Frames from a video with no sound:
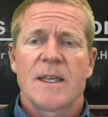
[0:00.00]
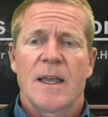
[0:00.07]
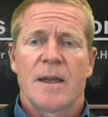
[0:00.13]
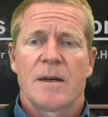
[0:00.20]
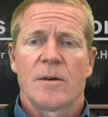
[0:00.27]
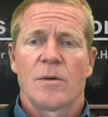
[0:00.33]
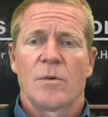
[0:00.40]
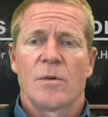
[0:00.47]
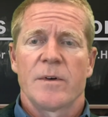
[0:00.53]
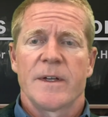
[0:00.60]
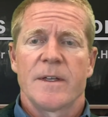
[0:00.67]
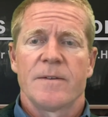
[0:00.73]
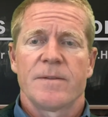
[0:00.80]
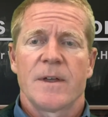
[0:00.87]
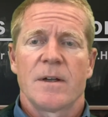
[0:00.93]

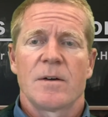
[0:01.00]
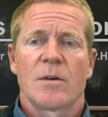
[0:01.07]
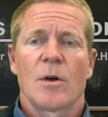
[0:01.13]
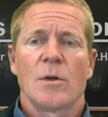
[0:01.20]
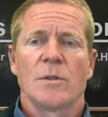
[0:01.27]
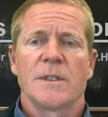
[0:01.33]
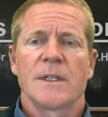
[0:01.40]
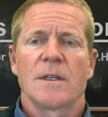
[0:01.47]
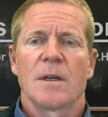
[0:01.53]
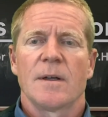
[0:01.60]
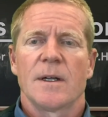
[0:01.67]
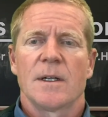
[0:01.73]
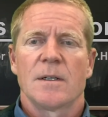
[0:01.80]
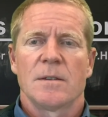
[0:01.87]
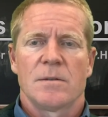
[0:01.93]
category if they're holding
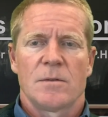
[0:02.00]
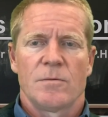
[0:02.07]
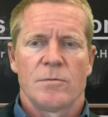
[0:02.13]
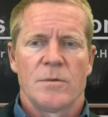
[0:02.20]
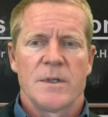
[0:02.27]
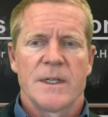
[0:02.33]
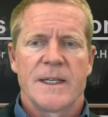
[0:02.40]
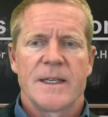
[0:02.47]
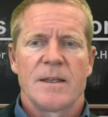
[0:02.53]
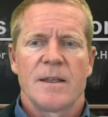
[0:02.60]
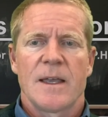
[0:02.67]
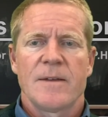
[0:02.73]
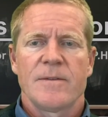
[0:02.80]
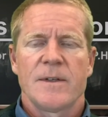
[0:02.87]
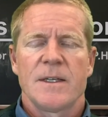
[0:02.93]
uh, really
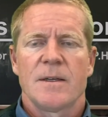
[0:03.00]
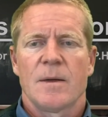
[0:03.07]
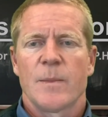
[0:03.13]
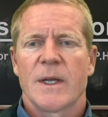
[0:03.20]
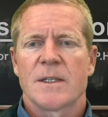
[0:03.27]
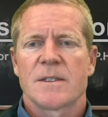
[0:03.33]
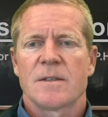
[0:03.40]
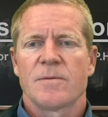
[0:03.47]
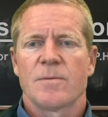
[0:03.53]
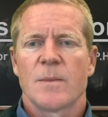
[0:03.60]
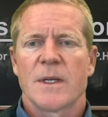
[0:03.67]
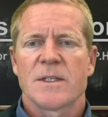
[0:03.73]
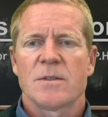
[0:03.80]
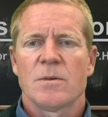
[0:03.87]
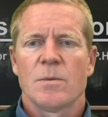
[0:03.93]
heavy amounts of
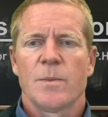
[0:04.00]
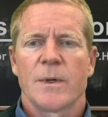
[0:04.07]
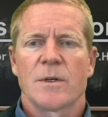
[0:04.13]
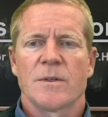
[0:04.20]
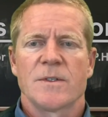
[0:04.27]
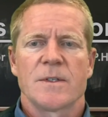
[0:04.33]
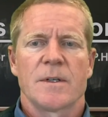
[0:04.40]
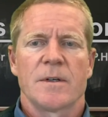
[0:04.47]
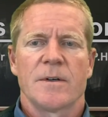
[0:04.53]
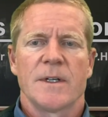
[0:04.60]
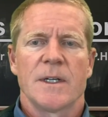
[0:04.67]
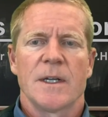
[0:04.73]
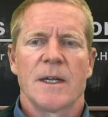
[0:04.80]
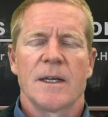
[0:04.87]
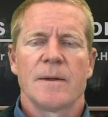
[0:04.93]
muscle because they're
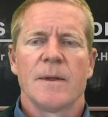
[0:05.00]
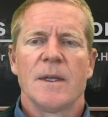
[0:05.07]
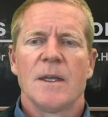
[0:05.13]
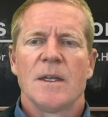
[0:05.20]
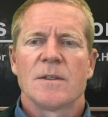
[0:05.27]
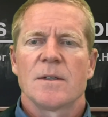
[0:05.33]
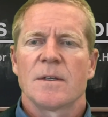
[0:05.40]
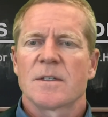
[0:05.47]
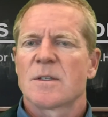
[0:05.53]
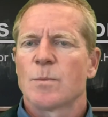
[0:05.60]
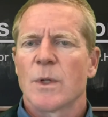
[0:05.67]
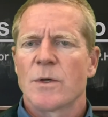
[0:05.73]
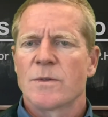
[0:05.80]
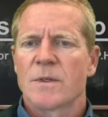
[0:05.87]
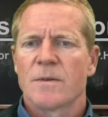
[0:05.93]
in uh,
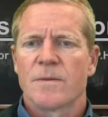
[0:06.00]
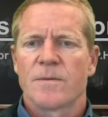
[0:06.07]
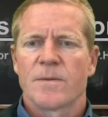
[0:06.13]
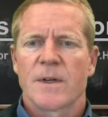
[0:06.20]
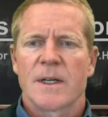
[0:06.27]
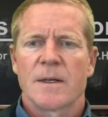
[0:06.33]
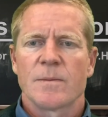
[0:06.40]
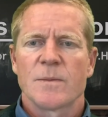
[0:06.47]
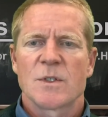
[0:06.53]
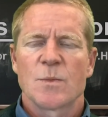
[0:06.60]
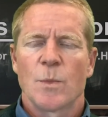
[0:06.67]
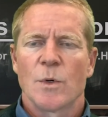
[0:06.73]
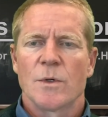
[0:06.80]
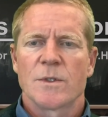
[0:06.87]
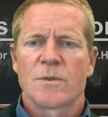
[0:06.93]
explosive um,
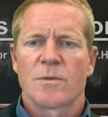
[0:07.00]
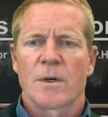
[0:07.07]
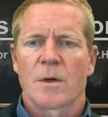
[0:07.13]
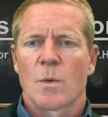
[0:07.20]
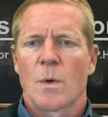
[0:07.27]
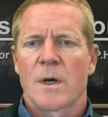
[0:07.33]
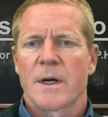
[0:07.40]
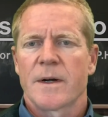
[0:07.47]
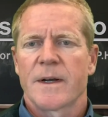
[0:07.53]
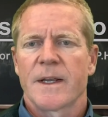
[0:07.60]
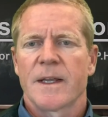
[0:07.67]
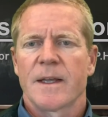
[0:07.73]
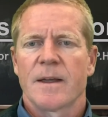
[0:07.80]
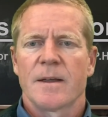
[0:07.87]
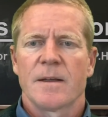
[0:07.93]
sports
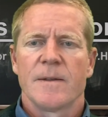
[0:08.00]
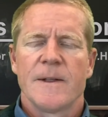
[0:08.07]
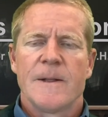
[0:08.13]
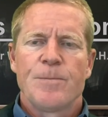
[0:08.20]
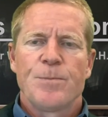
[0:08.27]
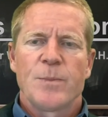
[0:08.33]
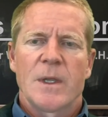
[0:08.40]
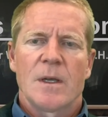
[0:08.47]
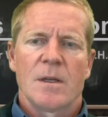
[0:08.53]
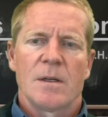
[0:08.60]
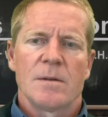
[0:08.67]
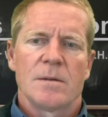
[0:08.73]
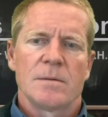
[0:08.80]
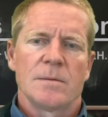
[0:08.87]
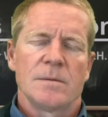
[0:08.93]
requiring uh,
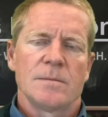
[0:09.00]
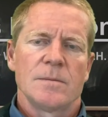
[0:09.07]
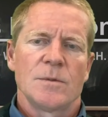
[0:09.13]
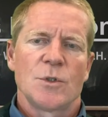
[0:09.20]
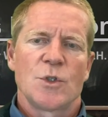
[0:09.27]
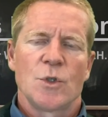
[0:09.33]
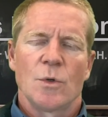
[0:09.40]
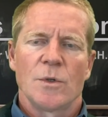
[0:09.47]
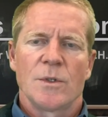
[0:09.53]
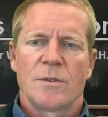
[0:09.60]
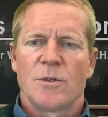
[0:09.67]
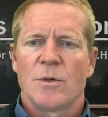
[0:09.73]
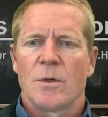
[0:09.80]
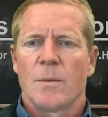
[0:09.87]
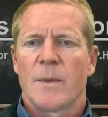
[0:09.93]
uh short
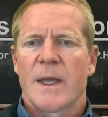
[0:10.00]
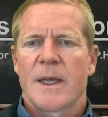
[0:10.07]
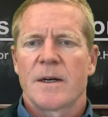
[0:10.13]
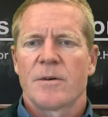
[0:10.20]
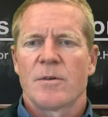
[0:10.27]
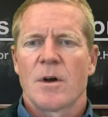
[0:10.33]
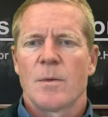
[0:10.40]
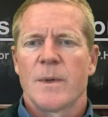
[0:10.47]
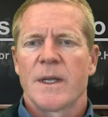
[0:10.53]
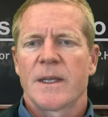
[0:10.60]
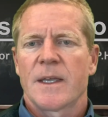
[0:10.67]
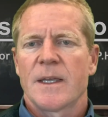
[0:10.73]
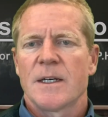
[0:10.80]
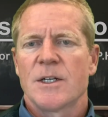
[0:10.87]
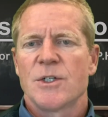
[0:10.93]
term
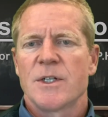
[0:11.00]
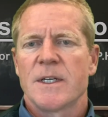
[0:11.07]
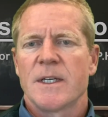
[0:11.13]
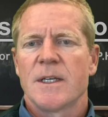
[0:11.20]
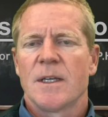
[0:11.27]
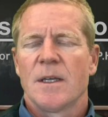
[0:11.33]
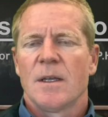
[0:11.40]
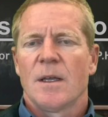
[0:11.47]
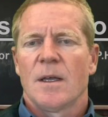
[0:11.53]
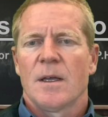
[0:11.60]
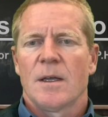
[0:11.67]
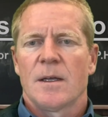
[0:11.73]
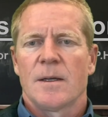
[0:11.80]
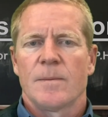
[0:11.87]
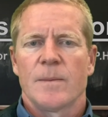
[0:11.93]
anaerobic energy
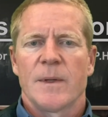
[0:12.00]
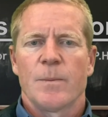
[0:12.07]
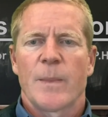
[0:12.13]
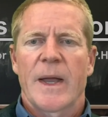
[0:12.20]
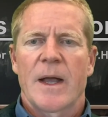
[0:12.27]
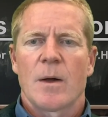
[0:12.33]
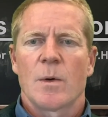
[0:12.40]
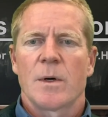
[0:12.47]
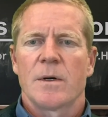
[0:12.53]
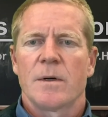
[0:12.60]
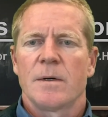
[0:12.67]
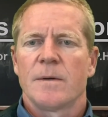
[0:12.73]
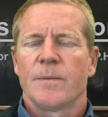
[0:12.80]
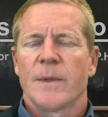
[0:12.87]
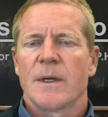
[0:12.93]
um, and power
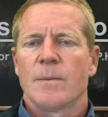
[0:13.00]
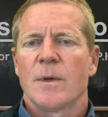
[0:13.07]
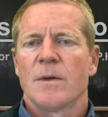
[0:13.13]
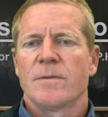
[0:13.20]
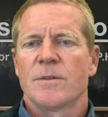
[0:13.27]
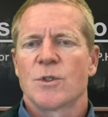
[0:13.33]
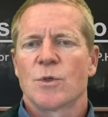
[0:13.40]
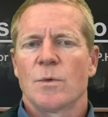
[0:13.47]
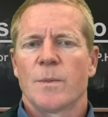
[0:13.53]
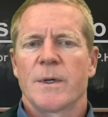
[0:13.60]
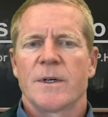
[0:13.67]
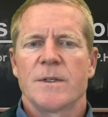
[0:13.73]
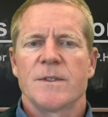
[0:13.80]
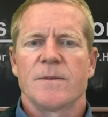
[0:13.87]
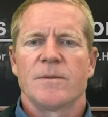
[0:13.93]
um, over short
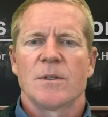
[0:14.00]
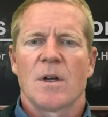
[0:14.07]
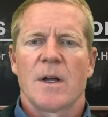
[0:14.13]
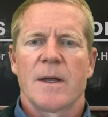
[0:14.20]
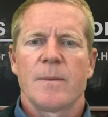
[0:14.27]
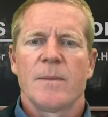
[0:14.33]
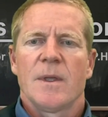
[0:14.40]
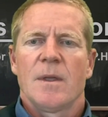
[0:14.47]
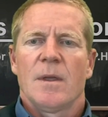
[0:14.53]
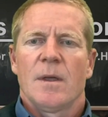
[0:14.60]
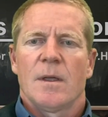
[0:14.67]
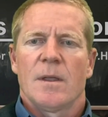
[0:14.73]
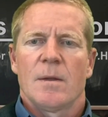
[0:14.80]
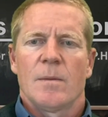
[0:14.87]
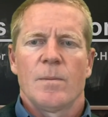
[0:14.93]
periods of time.
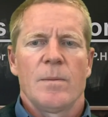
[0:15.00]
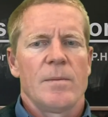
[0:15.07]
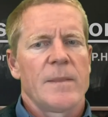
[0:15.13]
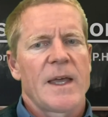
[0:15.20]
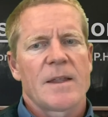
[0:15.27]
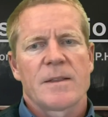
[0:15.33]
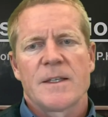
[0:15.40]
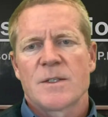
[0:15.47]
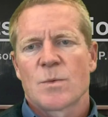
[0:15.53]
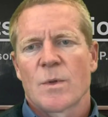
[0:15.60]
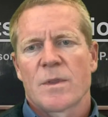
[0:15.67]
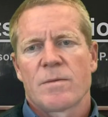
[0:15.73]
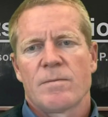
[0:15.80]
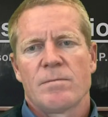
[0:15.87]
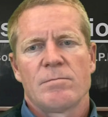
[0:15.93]
Um, athletes
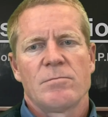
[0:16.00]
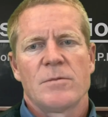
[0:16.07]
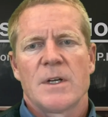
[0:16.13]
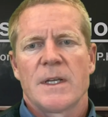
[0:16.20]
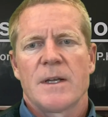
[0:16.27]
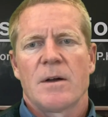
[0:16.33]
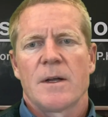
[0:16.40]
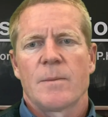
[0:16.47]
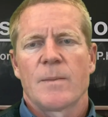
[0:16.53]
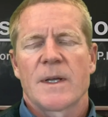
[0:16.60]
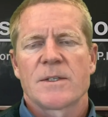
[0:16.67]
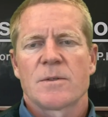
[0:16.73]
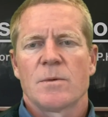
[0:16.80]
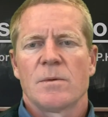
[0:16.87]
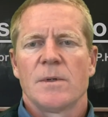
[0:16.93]
with really high
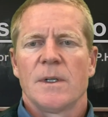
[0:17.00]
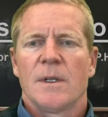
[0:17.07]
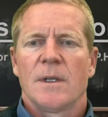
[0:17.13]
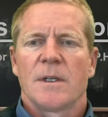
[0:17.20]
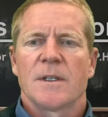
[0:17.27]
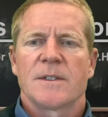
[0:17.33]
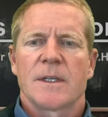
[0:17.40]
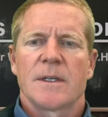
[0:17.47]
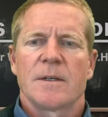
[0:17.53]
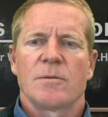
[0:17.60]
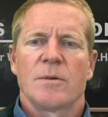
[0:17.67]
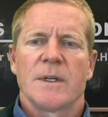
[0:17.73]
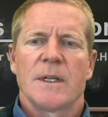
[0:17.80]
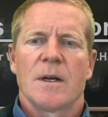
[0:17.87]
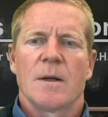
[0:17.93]
muscle, containing
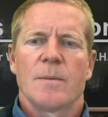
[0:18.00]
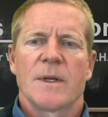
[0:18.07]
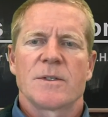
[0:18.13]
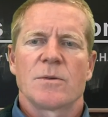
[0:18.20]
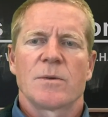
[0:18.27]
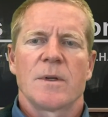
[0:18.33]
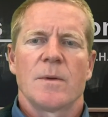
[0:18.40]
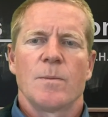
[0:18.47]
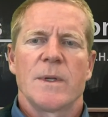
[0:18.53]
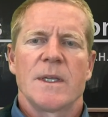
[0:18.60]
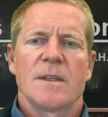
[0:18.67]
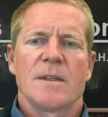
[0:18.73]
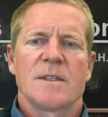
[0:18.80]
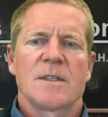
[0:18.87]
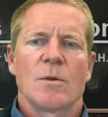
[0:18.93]
really high muscle, can be
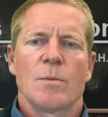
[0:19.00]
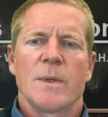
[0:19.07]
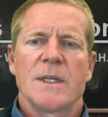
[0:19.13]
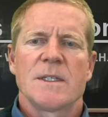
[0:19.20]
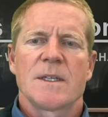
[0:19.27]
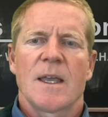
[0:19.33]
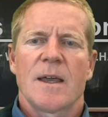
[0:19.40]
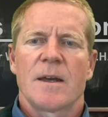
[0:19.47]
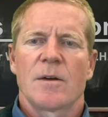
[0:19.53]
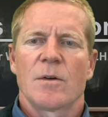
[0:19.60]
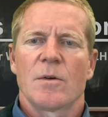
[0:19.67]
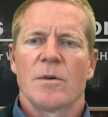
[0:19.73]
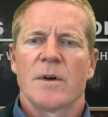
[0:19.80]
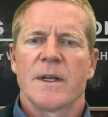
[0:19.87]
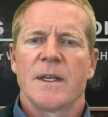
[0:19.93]
in this obese
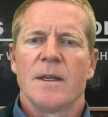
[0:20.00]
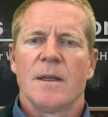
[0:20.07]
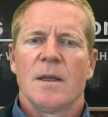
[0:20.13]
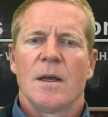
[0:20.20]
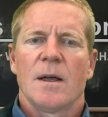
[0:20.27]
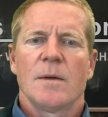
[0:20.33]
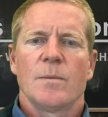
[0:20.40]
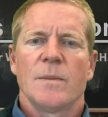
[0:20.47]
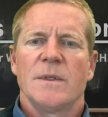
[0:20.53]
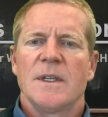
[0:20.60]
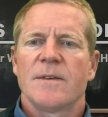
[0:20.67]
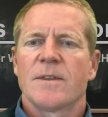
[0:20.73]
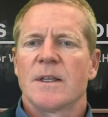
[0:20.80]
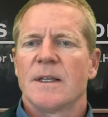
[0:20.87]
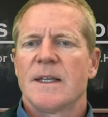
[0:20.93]
category. Um,
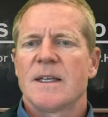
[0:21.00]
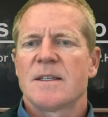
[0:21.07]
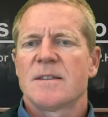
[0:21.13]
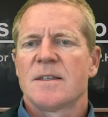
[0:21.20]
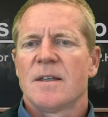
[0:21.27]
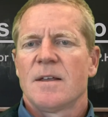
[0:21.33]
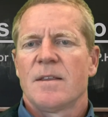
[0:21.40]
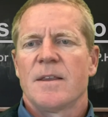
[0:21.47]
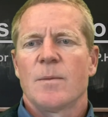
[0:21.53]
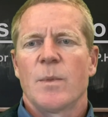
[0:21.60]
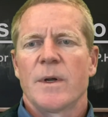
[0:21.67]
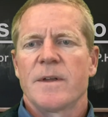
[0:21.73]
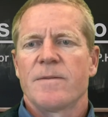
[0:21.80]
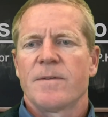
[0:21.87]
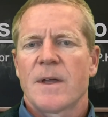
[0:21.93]
nevertheless, their
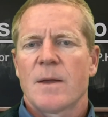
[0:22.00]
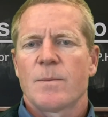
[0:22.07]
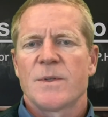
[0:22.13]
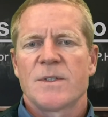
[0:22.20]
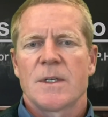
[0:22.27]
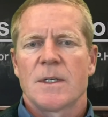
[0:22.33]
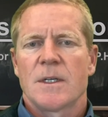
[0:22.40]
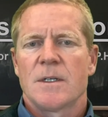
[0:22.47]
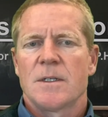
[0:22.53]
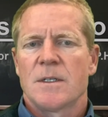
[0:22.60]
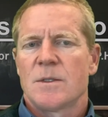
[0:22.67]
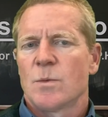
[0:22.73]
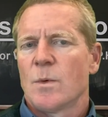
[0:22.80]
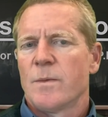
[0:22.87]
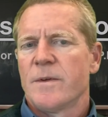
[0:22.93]
body fat
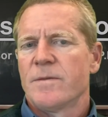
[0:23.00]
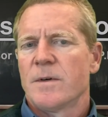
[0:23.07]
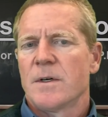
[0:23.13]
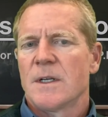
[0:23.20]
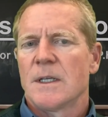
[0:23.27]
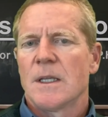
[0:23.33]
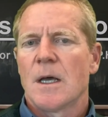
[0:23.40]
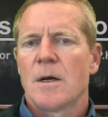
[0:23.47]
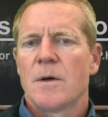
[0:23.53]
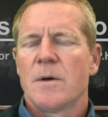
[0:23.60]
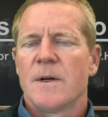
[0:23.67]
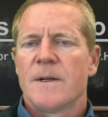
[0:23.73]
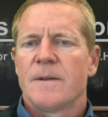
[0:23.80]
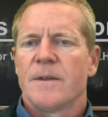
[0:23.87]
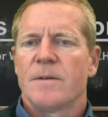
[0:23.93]
percentages will be very
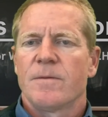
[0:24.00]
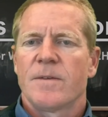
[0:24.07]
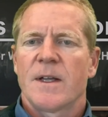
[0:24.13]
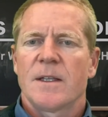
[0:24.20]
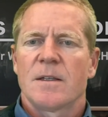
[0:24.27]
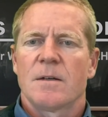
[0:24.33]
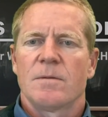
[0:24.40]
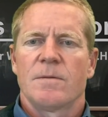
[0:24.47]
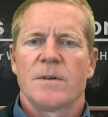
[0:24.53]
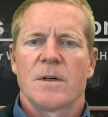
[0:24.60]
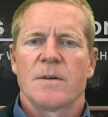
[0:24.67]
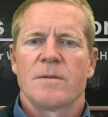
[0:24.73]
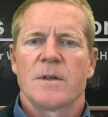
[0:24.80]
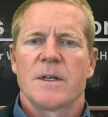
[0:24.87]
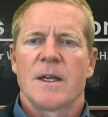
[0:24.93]
low, and in fact, they're
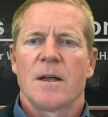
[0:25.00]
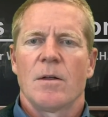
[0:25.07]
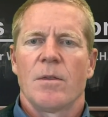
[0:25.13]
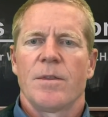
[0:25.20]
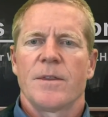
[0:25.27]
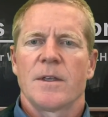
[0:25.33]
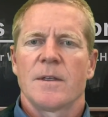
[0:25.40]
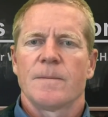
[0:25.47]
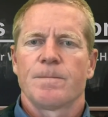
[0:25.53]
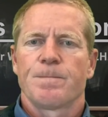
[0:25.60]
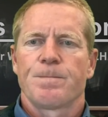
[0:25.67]
very, very healthy.